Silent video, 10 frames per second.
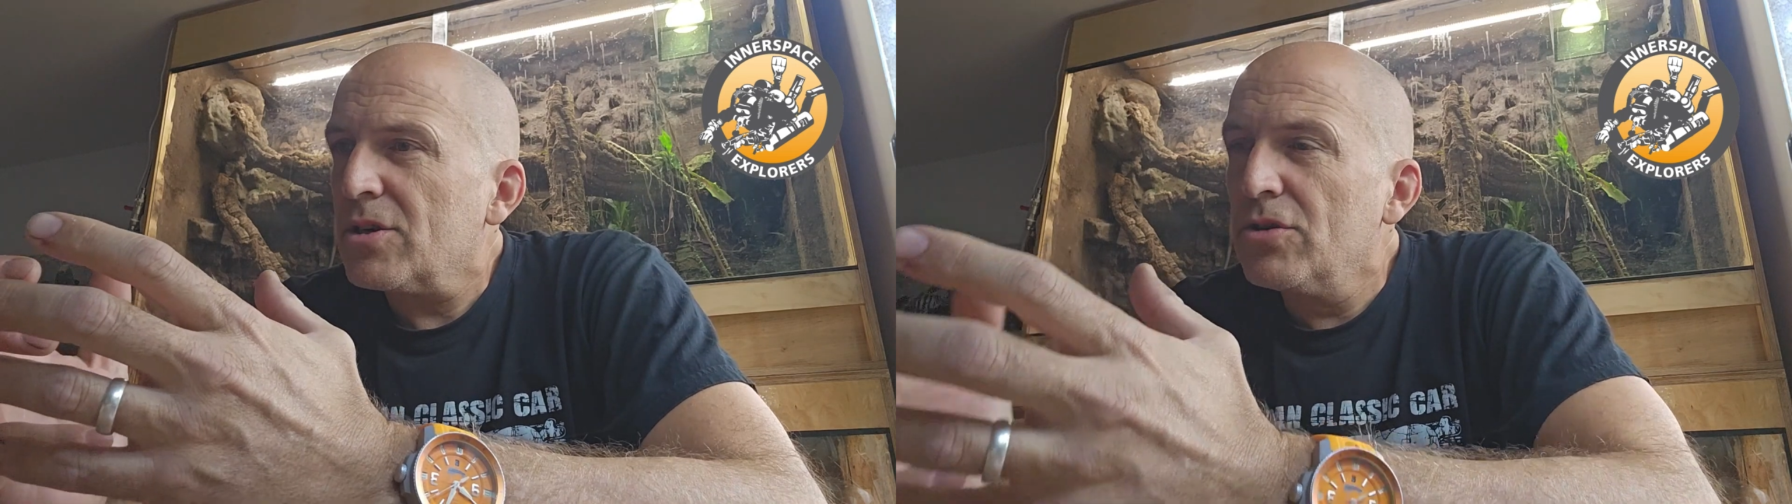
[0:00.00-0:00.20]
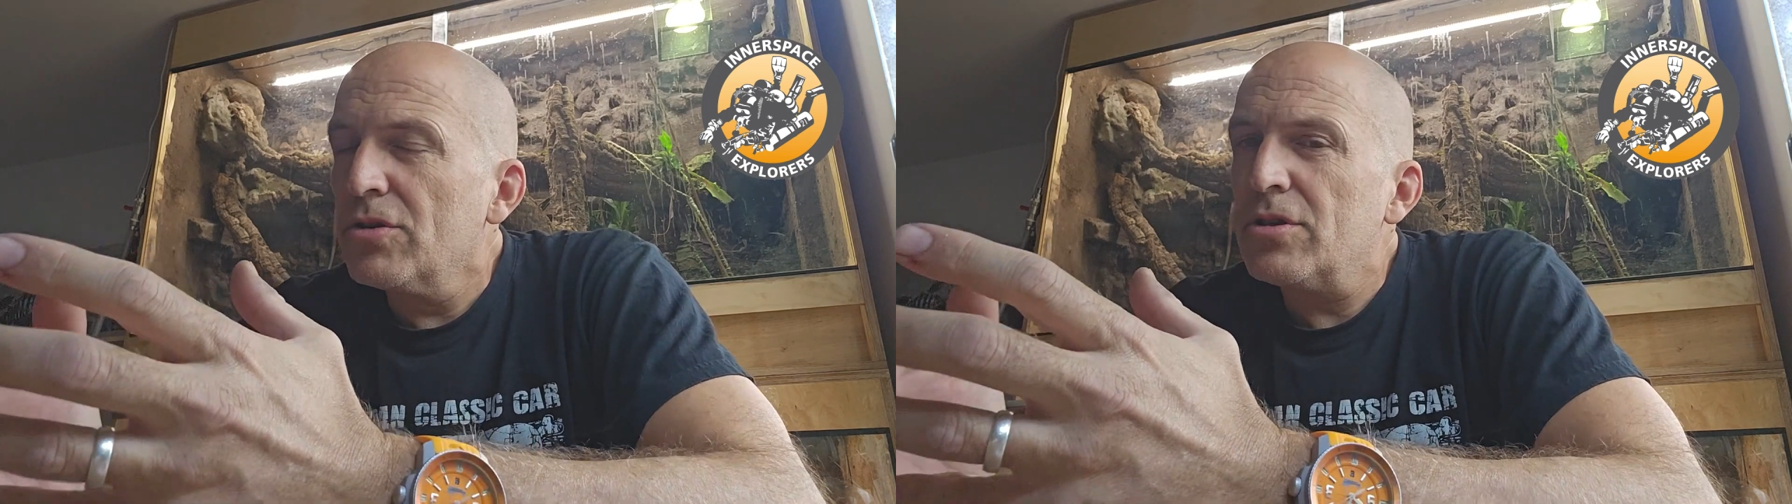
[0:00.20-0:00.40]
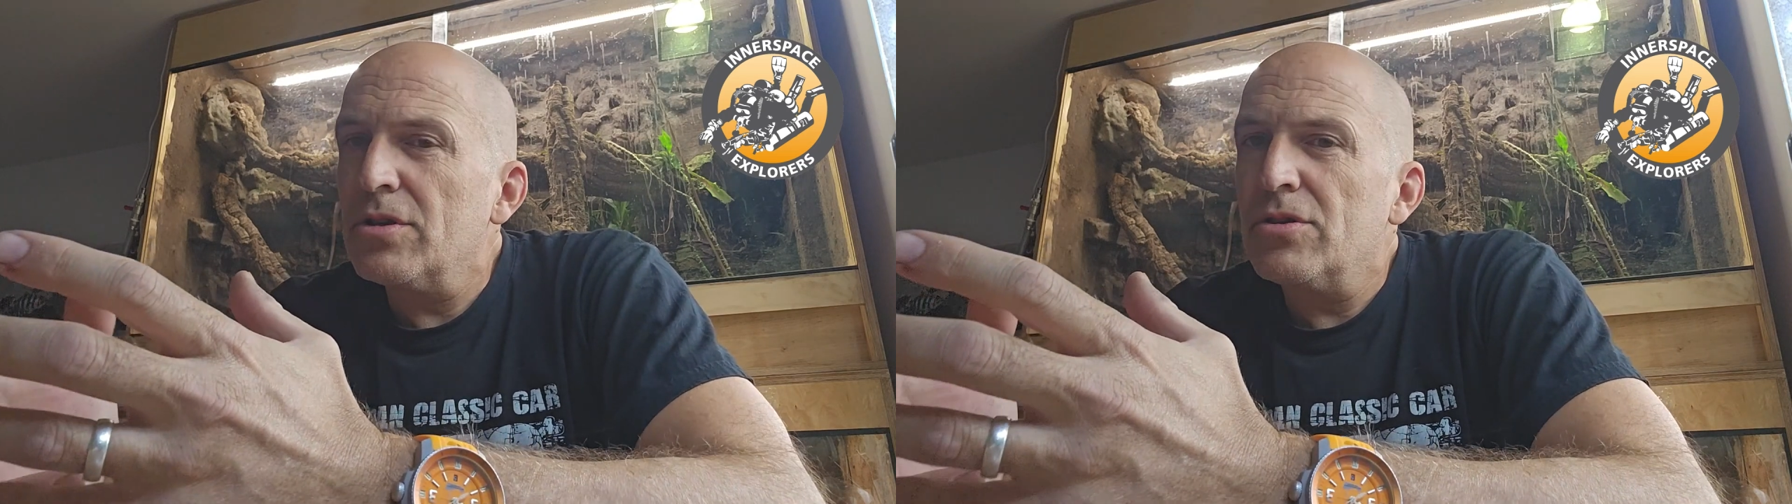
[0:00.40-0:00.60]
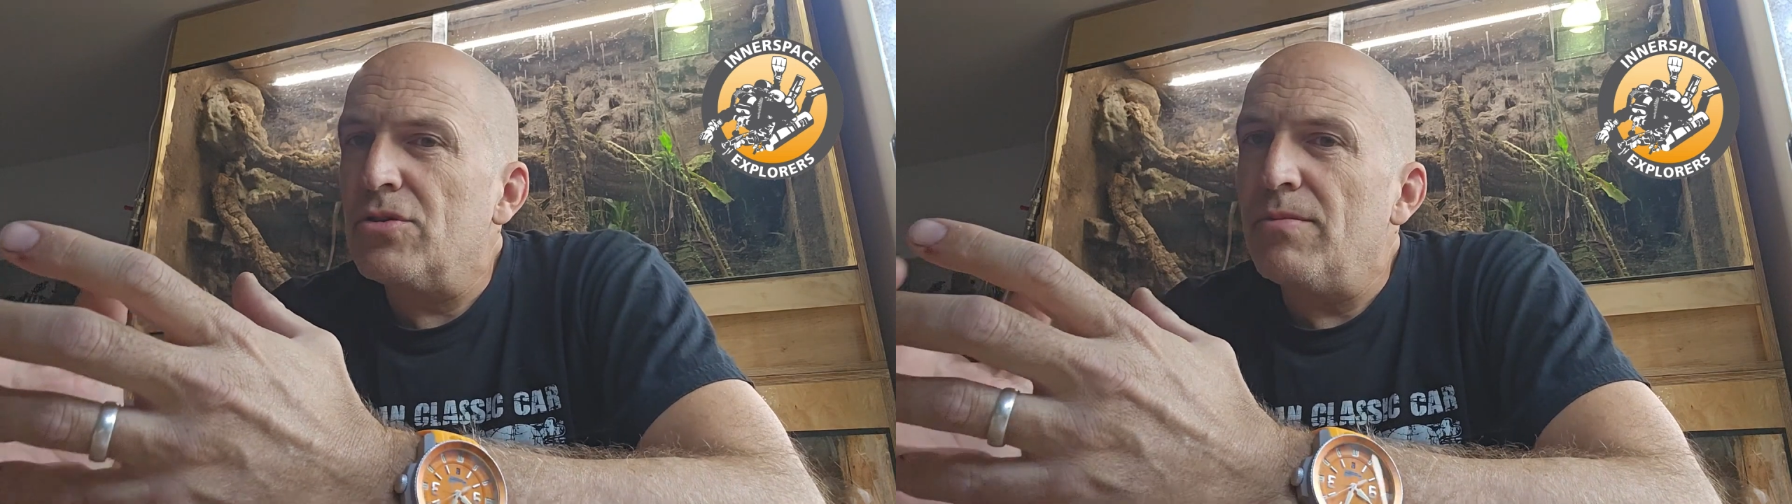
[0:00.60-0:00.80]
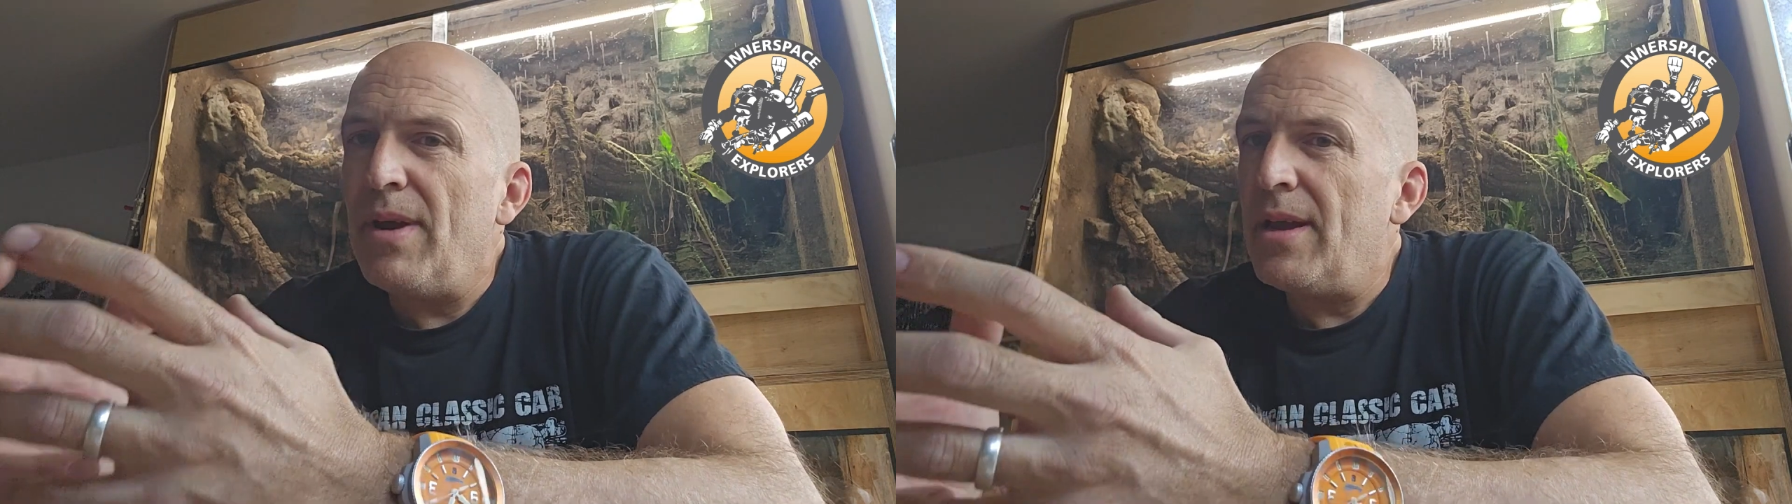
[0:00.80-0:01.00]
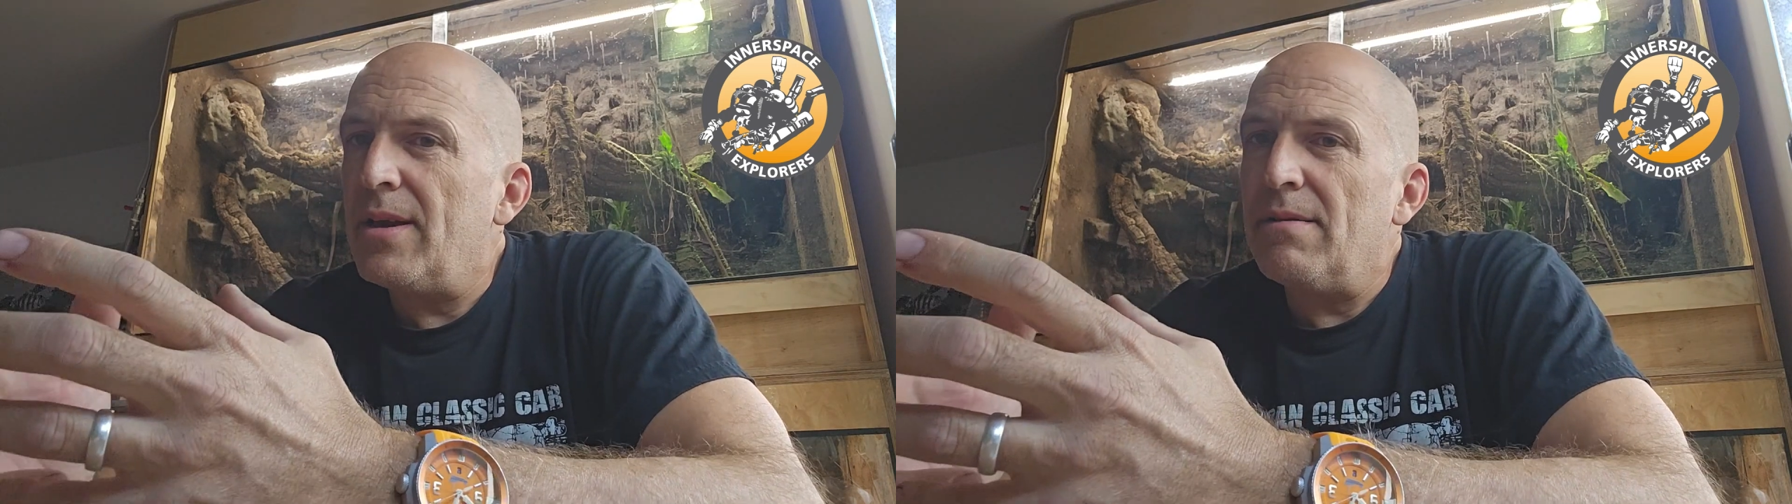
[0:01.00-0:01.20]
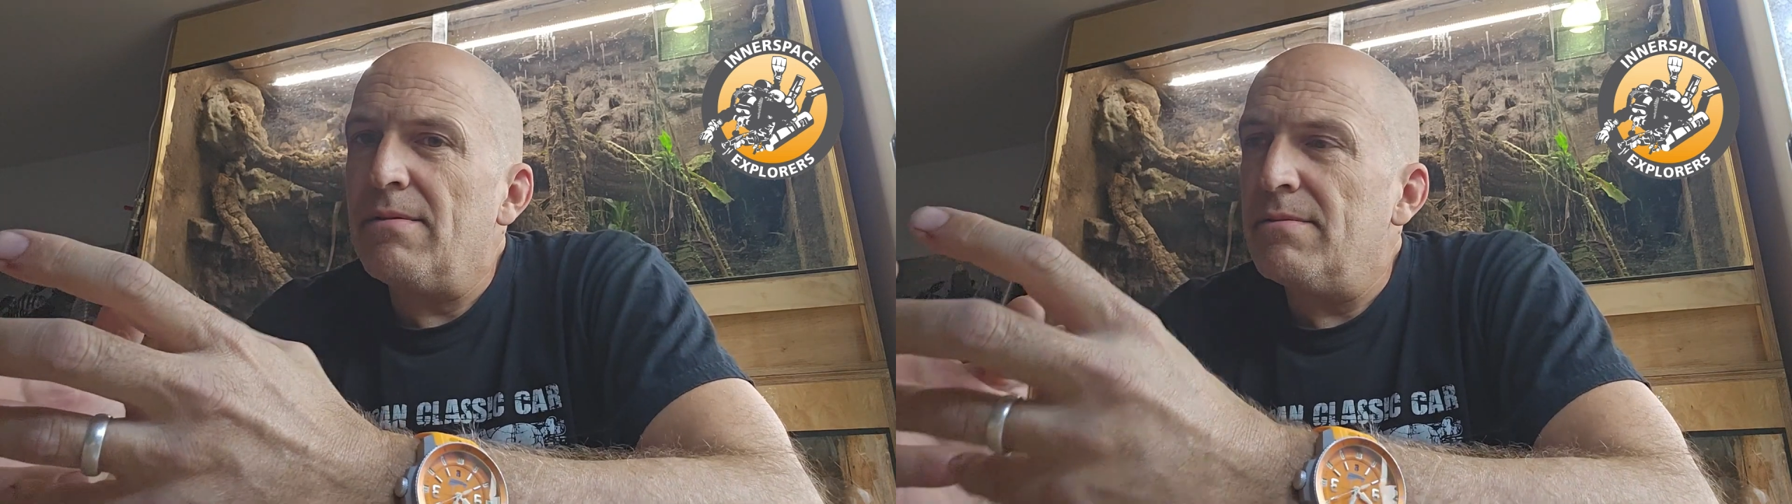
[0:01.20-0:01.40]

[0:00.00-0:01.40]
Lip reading: good to make